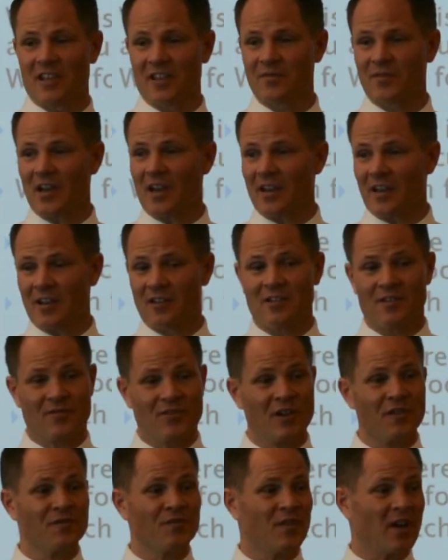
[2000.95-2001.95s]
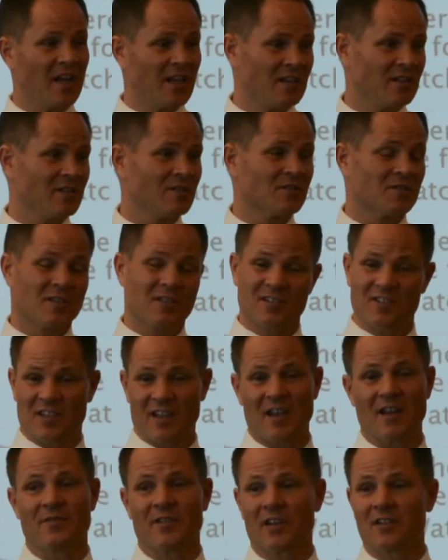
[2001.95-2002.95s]
They've got If they're fighting you, it's because
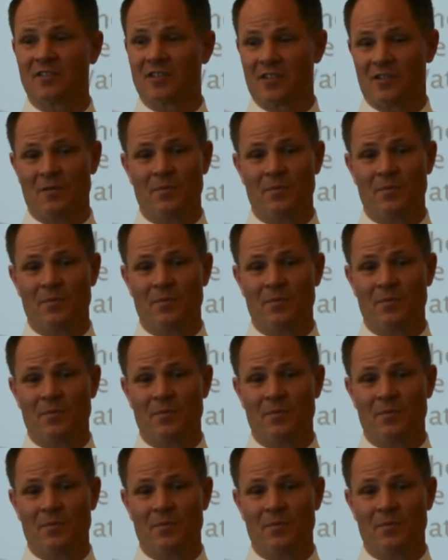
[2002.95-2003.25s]
they have energy.